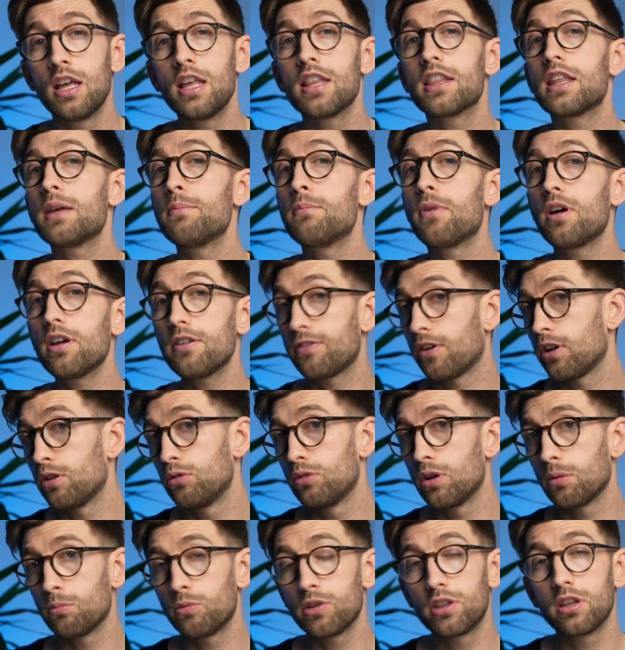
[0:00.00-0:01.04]
They might follow
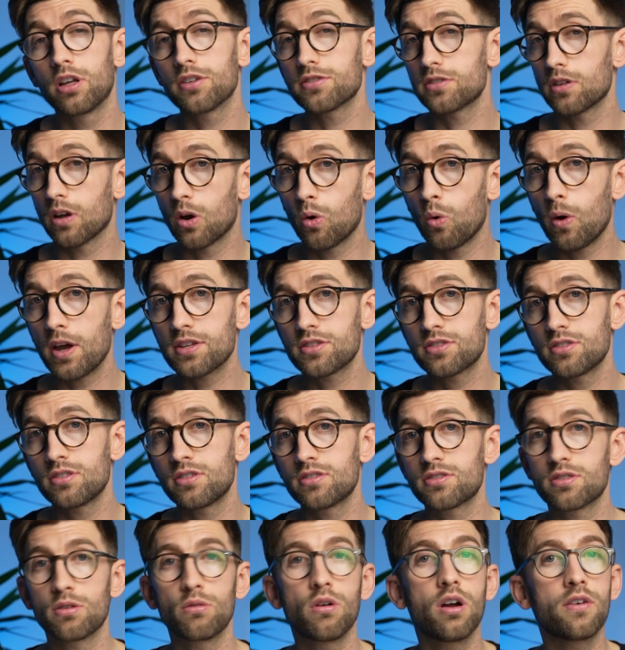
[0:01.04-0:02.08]
up with lots of
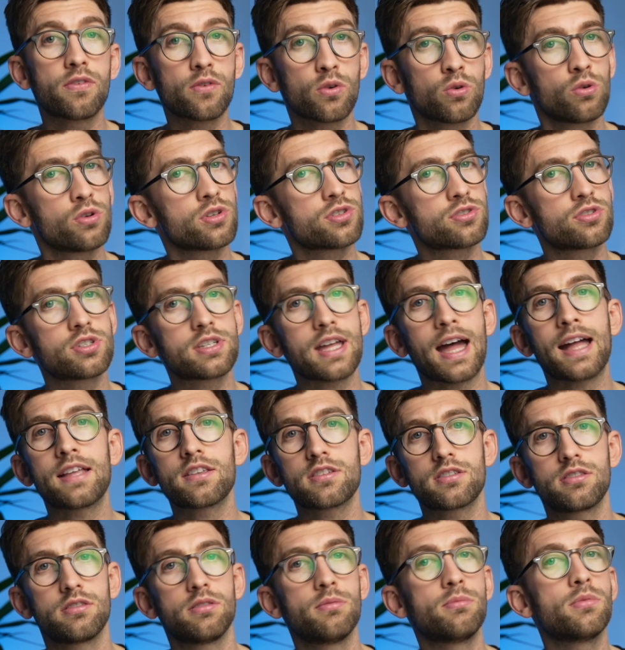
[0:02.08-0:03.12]
questions, so of course just
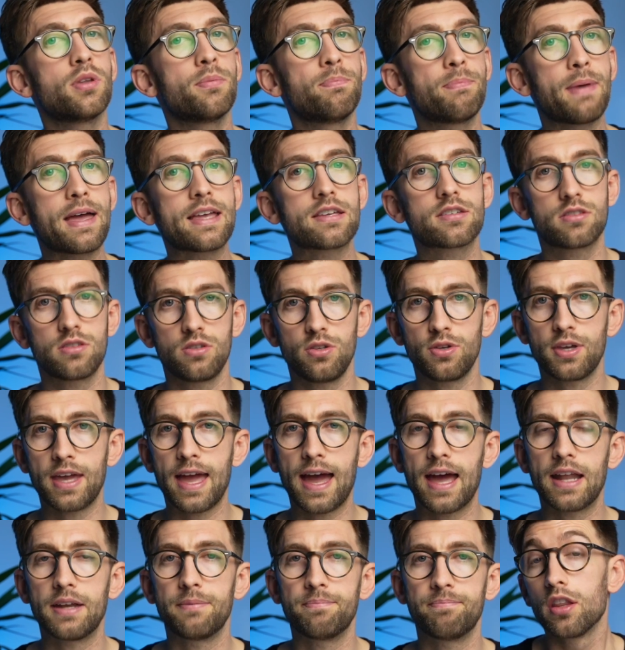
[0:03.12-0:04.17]
answer them the best that you
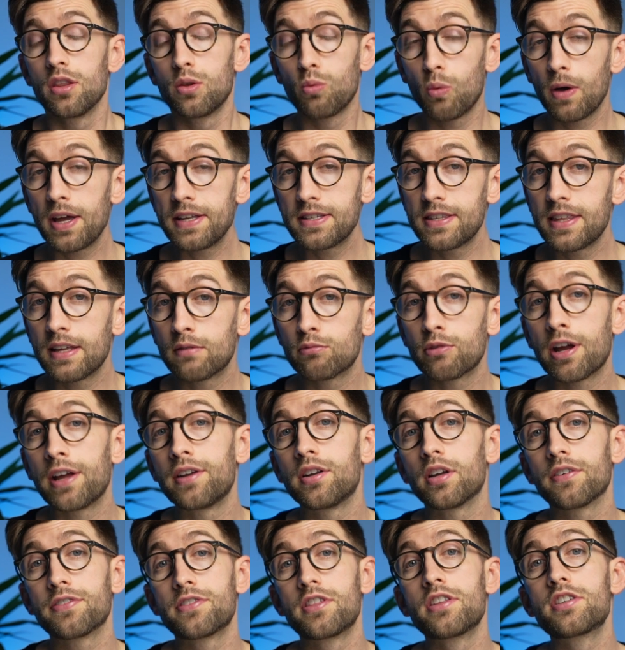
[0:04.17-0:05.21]
can. The way to then
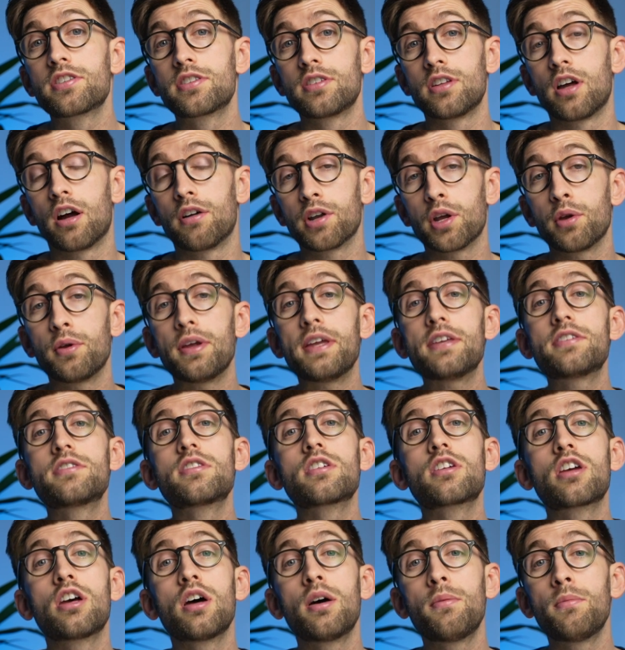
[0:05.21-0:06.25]
round off the scenario is to
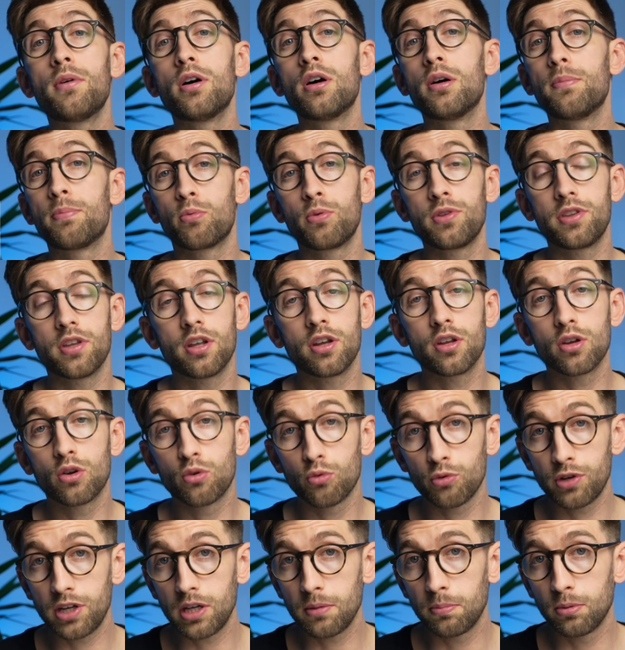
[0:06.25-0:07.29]
come up with an
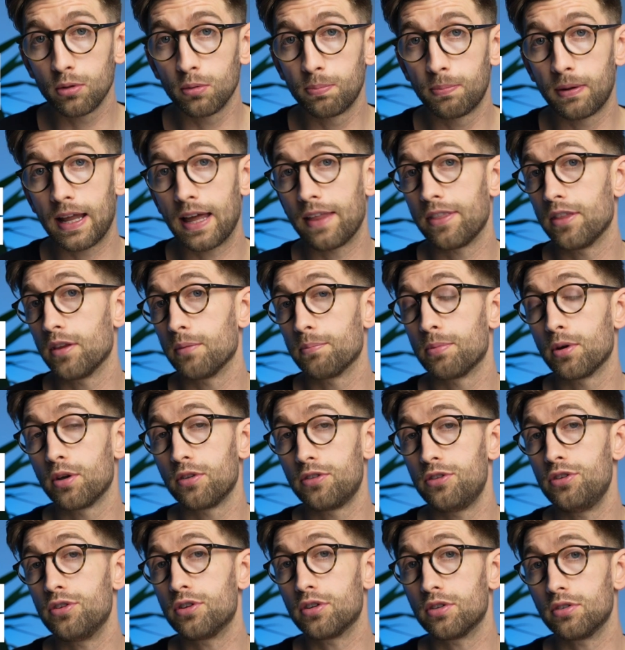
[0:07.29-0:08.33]
agreeable plan that
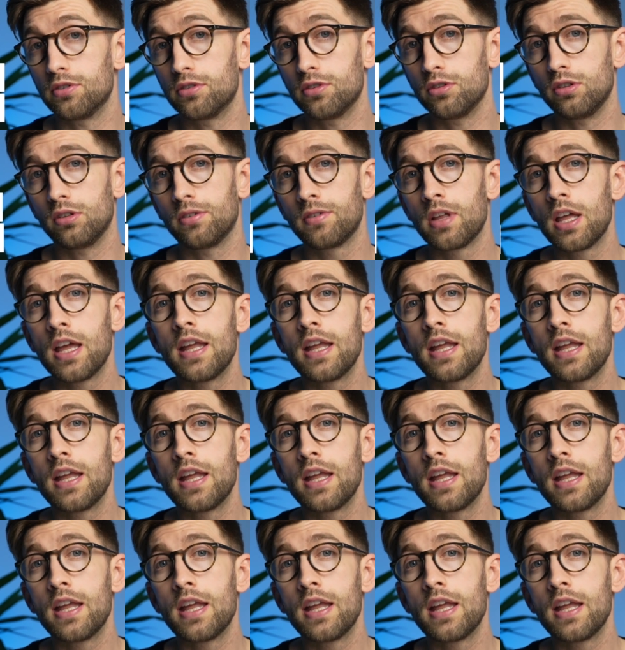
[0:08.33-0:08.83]
both you can do.